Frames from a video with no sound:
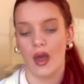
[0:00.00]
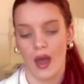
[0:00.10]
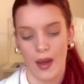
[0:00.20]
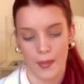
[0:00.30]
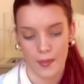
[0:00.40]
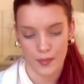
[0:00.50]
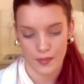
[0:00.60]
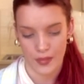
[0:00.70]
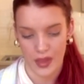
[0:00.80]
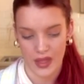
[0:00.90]
um,
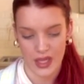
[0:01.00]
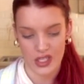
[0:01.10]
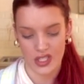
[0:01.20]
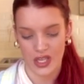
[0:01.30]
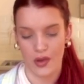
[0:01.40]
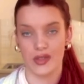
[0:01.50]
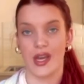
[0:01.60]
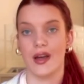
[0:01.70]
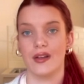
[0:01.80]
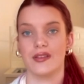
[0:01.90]
I think it just yells
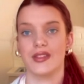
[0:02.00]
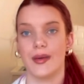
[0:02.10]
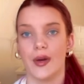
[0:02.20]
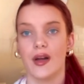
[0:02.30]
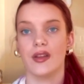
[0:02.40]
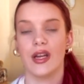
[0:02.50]
out summer.